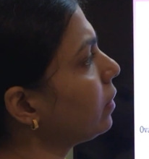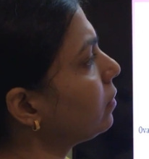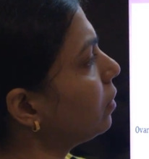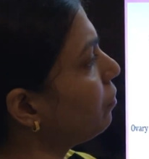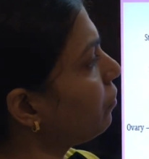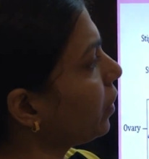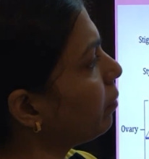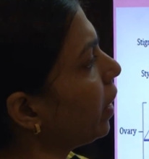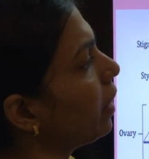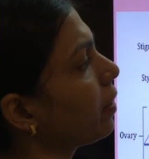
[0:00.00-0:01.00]
is the
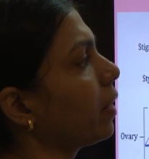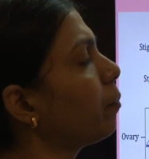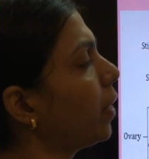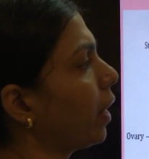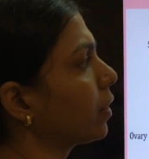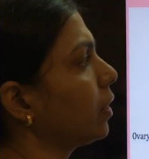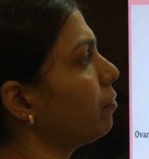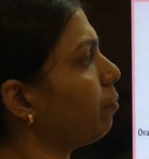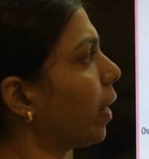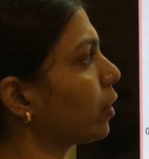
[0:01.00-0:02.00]
female
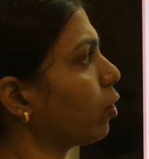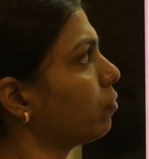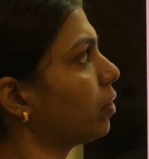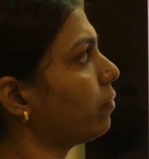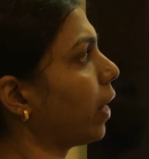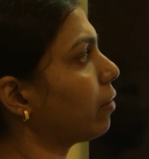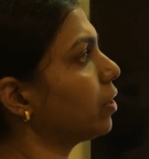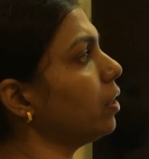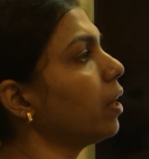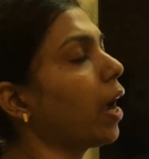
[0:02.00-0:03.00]
reproductive part of the
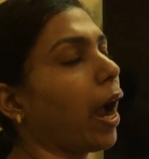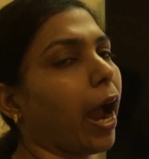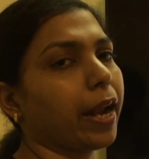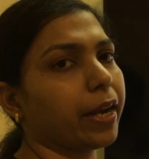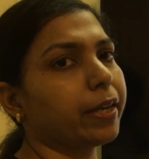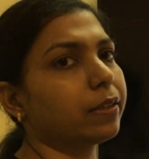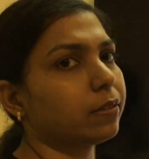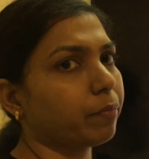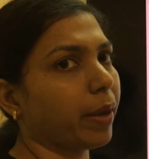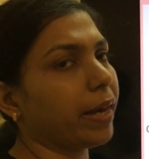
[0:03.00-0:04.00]
flower, and it
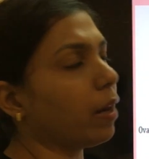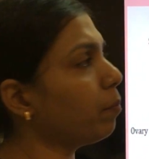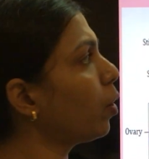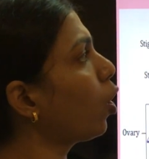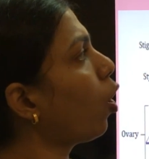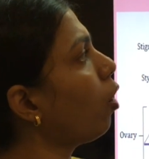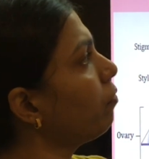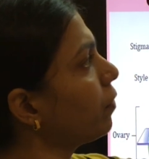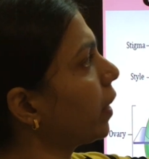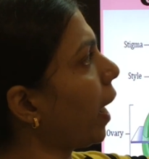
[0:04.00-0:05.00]
is made up of
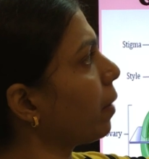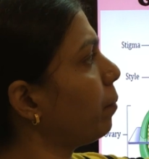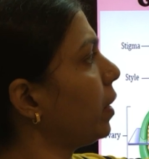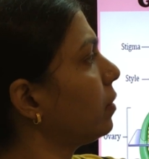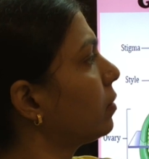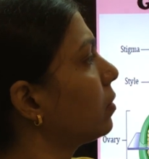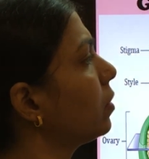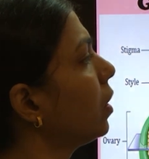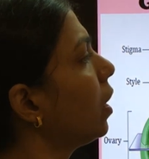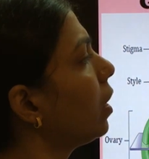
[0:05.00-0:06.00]
carpels.
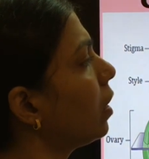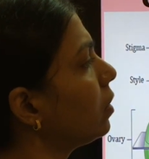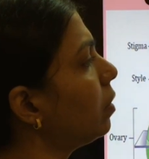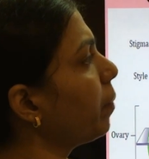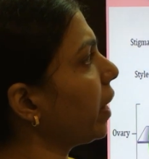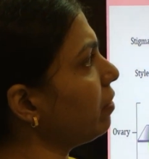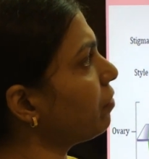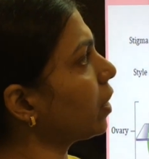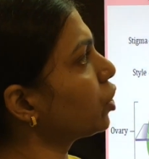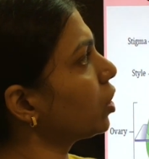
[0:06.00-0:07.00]
The main
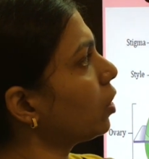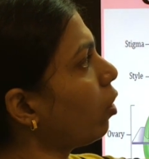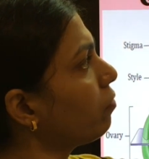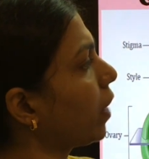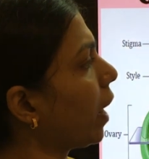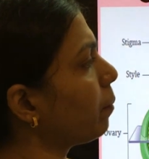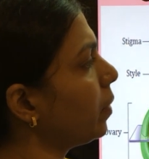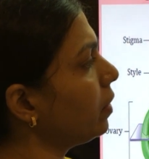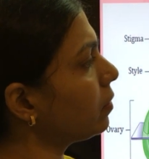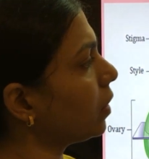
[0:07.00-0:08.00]
function of
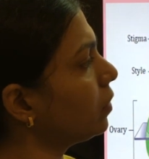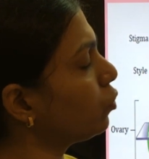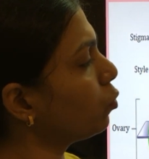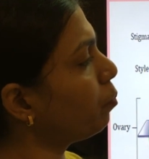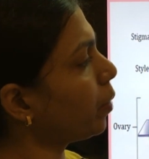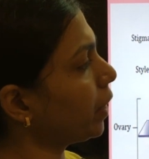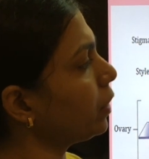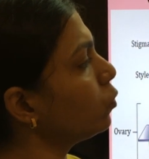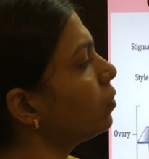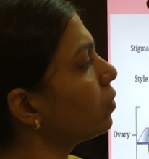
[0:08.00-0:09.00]
carpels is to
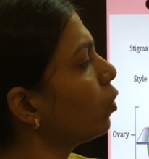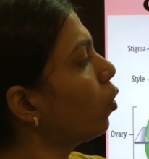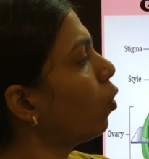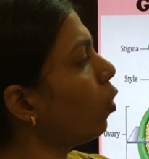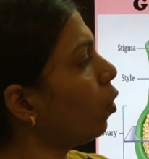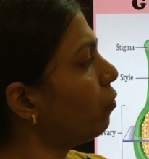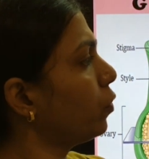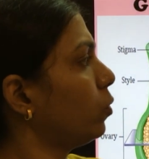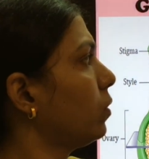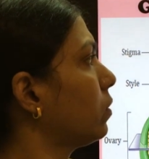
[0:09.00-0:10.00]
produce
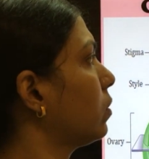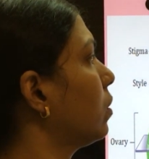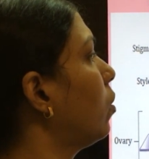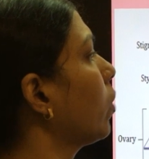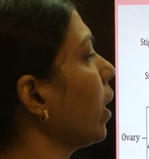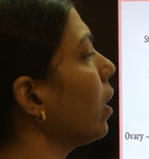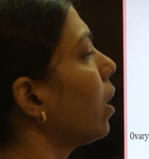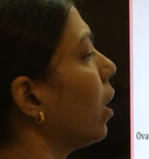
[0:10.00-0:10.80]
ovules. Okay,